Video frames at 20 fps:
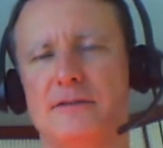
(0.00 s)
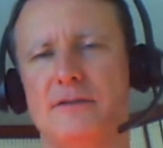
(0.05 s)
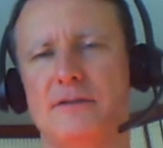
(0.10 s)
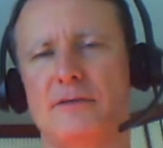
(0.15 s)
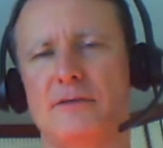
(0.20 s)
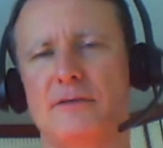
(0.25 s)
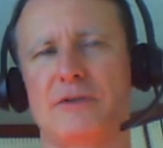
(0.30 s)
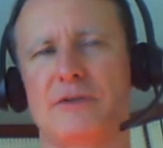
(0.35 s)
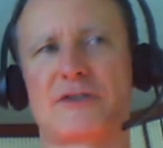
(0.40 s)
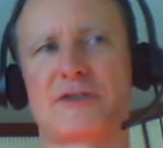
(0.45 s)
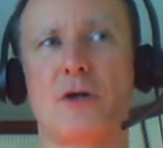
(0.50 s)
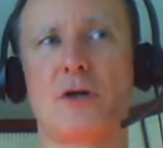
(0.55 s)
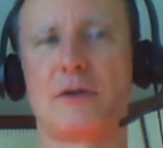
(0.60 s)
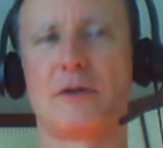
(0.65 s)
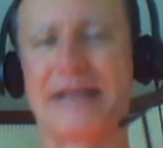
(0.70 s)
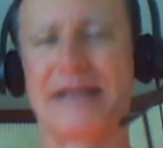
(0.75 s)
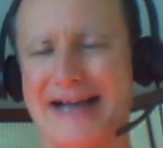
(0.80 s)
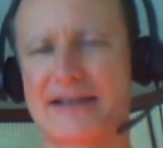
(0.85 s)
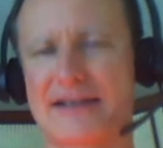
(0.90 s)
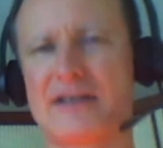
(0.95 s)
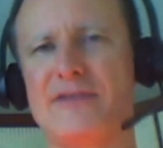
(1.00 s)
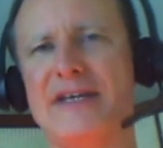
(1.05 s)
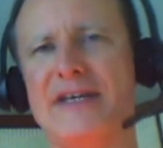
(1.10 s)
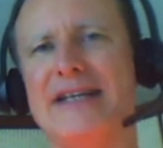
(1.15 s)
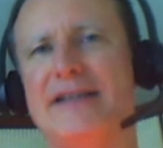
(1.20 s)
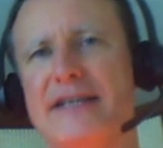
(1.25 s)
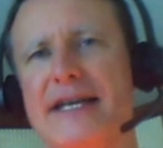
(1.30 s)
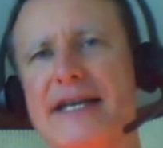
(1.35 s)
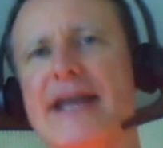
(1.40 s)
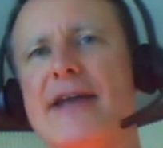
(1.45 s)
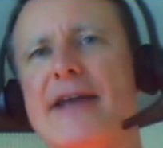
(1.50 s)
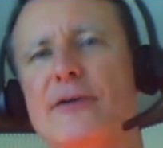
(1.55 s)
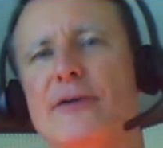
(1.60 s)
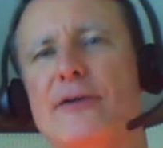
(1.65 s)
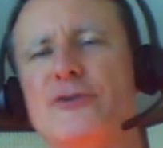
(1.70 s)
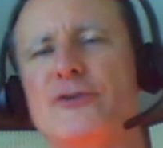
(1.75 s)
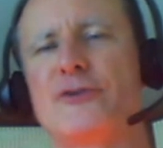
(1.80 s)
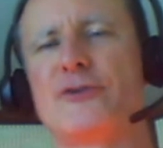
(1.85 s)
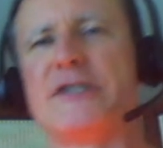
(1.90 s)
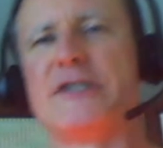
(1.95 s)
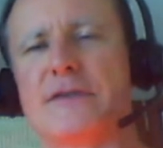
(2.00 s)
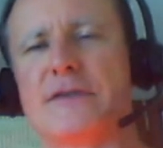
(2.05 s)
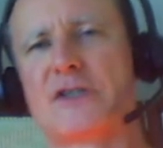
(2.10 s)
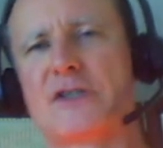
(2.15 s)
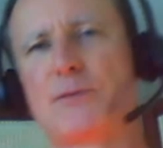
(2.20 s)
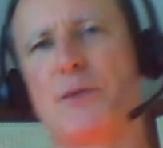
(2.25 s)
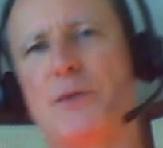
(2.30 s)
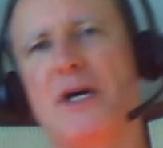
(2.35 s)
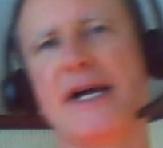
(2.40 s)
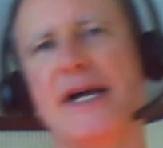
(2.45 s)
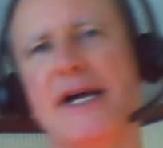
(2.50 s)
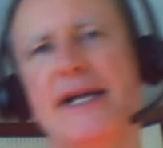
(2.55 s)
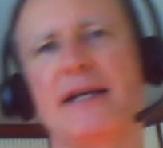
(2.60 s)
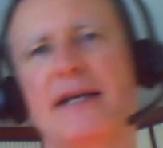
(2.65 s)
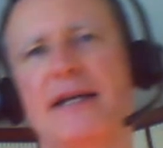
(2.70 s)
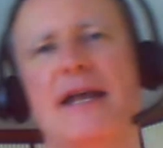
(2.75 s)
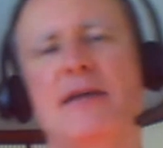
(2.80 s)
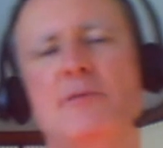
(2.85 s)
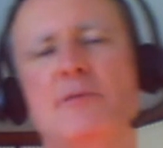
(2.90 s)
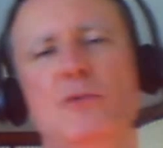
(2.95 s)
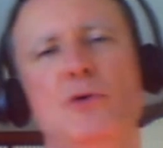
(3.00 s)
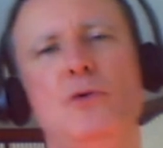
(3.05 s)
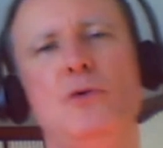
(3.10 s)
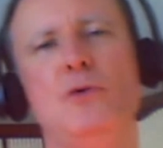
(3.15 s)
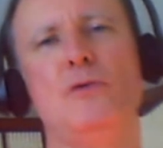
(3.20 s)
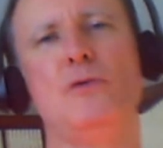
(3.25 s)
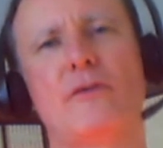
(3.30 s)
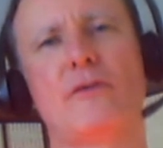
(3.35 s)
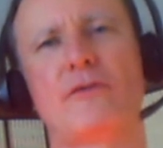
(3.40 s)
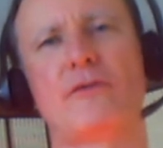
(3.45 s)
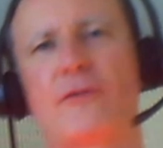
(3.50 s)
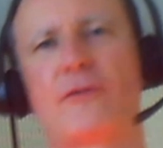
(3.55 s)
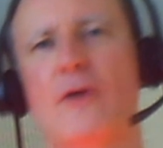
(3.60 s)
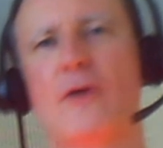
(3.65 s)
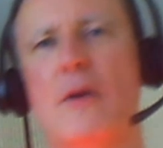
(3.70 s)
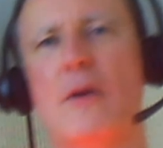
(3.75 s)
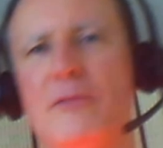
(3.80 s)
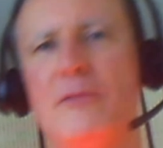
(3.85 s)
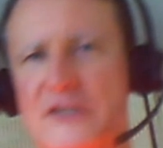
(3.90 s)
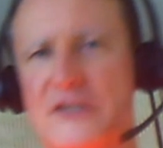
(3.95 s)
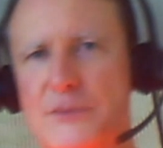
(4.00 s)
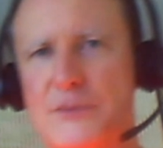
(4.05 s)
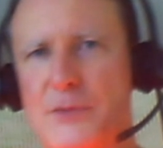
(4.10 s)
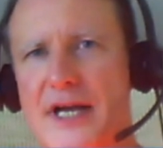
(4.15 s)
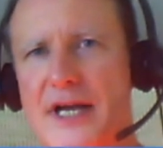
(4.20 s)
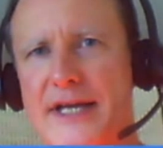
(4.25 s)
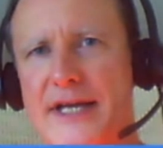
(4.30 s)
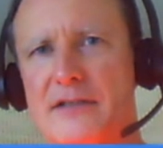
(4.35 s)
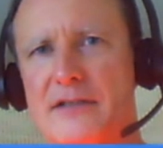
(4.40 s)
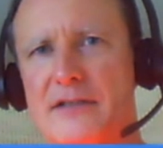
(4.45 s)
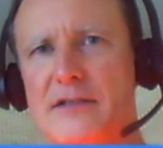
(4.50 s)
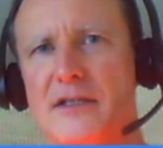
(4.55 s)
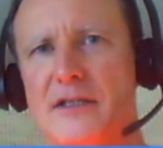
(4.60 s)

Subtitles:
what's called activate the energies of the spine and move from the spine.